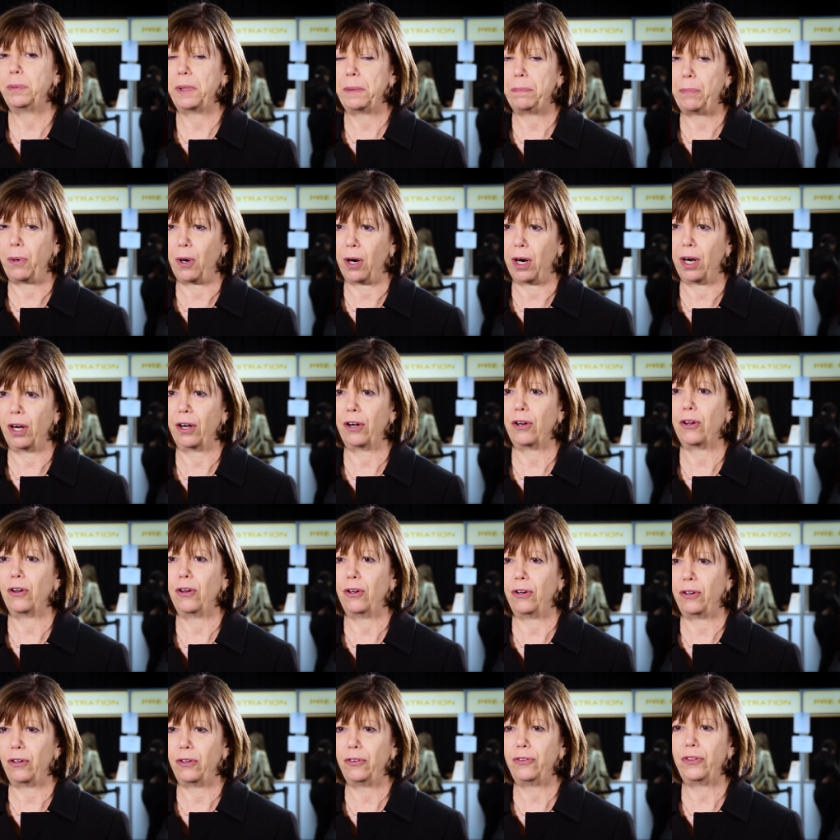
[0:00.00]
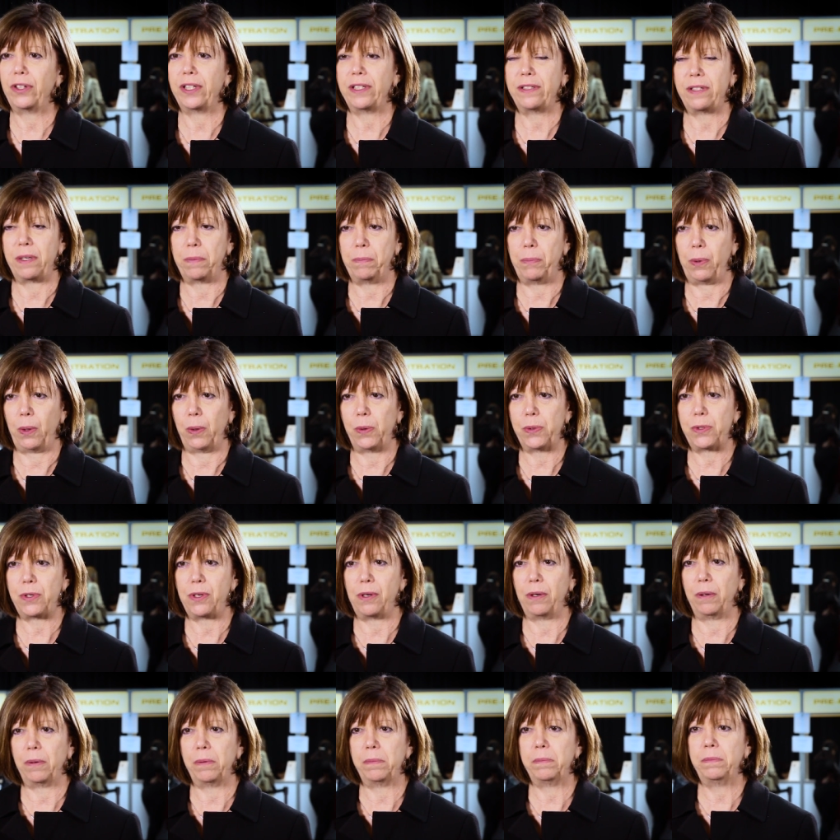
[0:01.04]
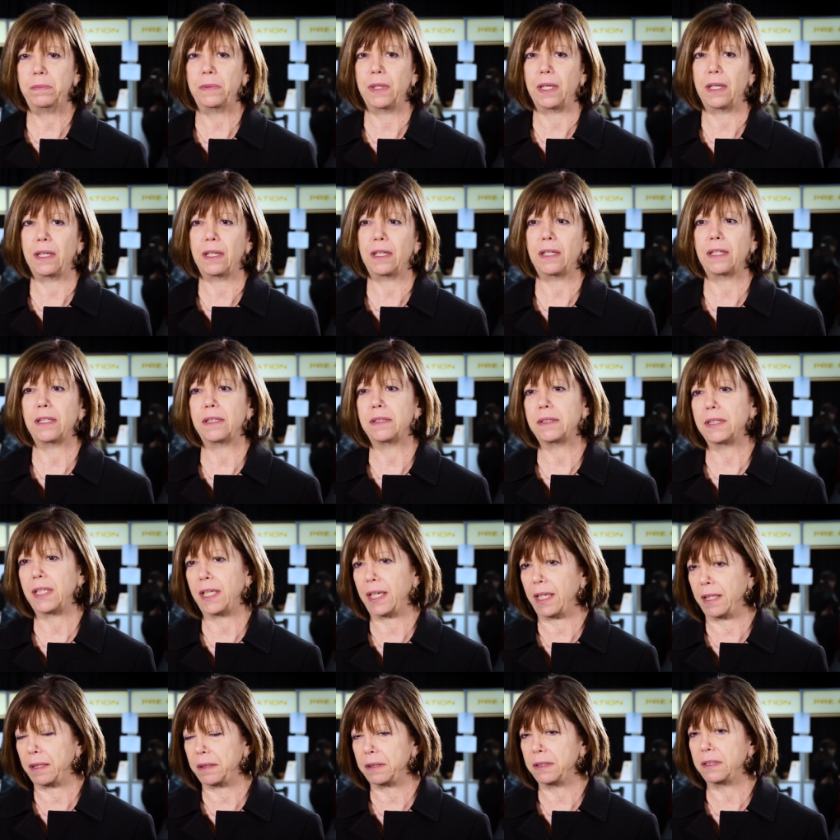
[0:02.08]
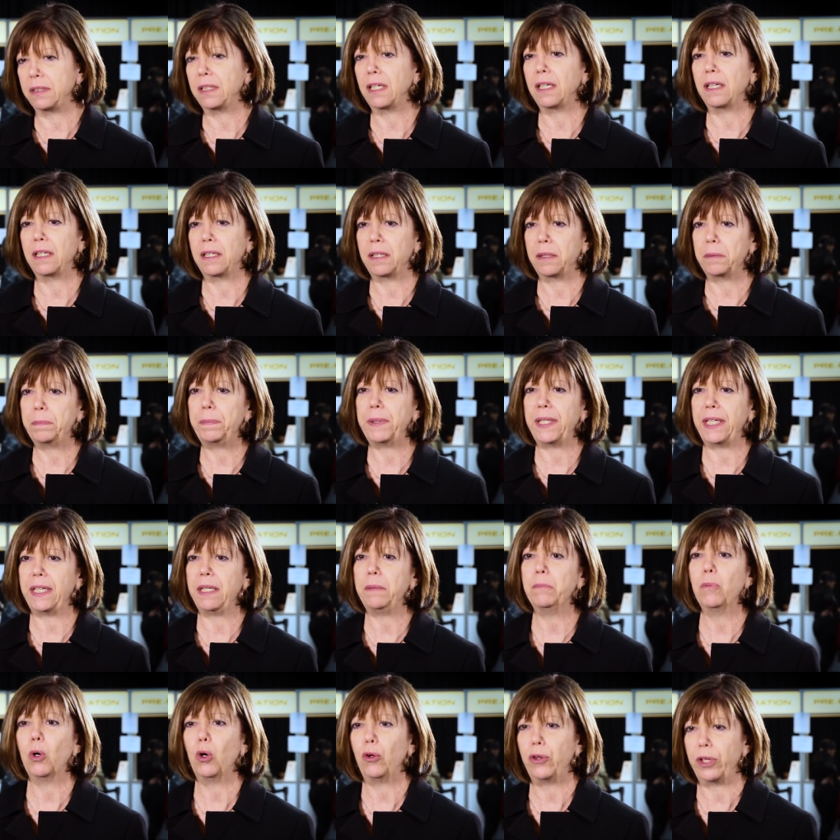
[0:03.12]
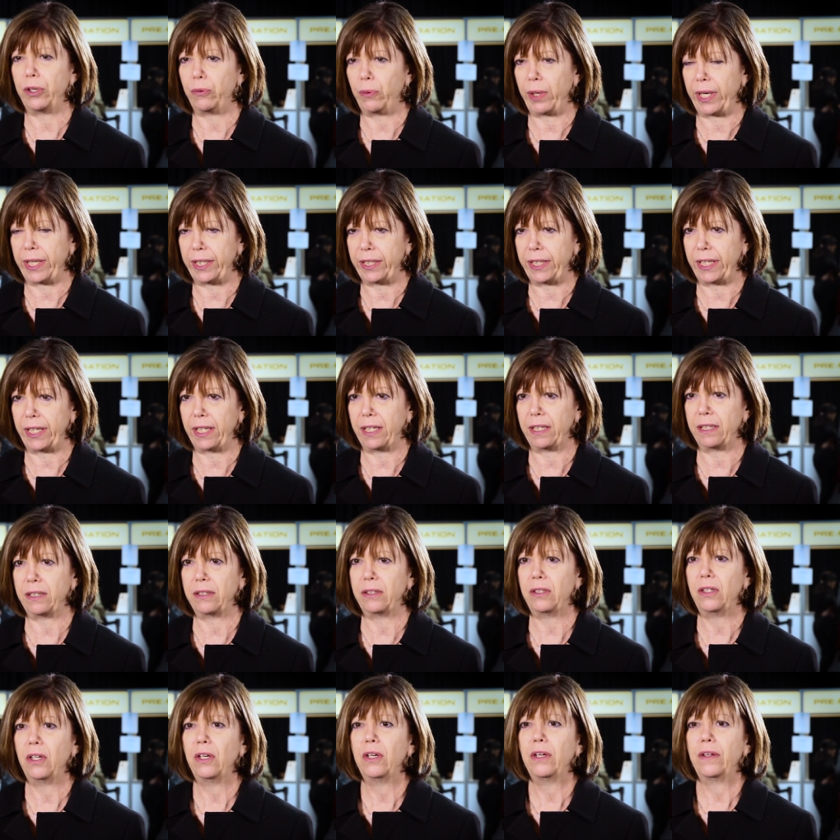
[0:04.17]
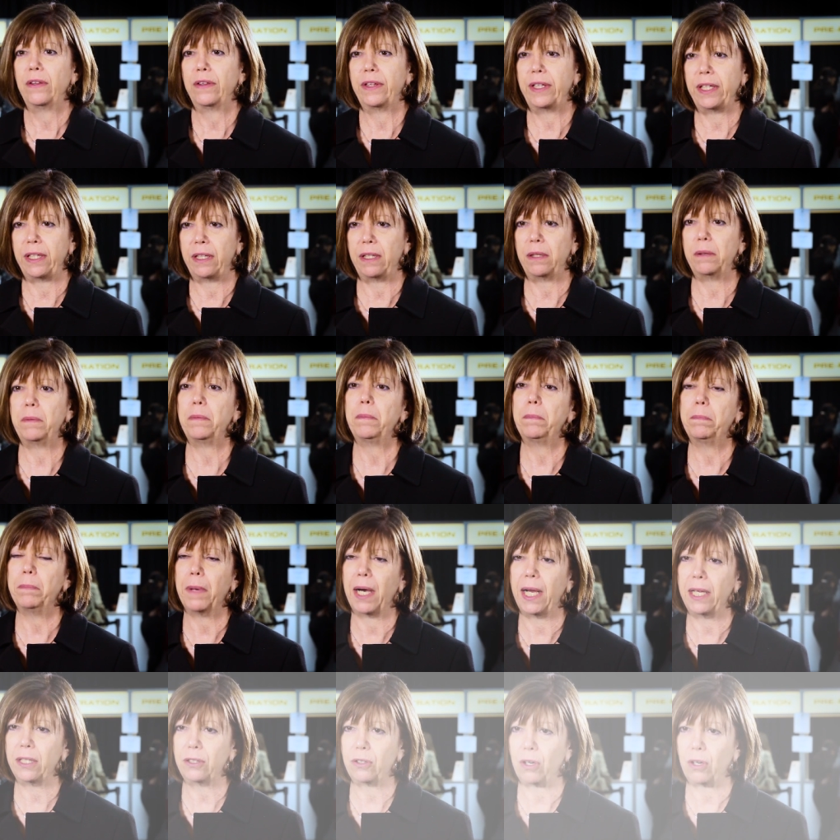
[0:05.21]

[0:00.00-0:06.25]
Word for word: be part of the symposium uh, and uh, be moderating the mild